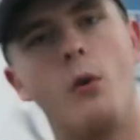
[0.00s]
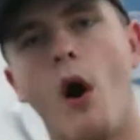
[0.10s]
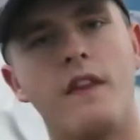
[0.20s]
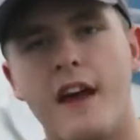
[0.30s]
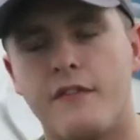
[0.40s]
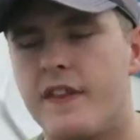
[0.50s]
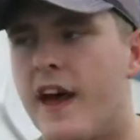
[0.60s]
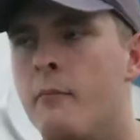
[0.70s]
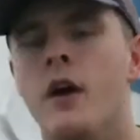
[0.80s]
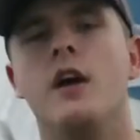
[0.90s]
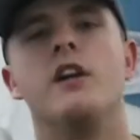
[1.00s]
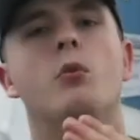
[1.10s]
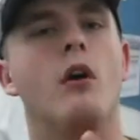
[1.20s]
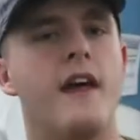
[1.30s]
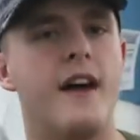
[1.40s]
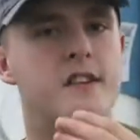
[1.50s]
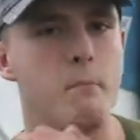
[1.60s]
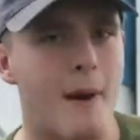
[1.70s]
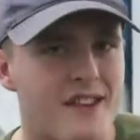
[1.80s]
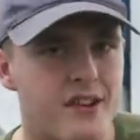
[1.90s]
You aren't there for them. You are there
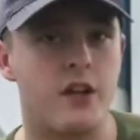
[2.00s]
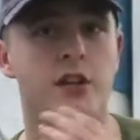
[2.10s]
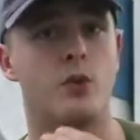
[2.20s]
to better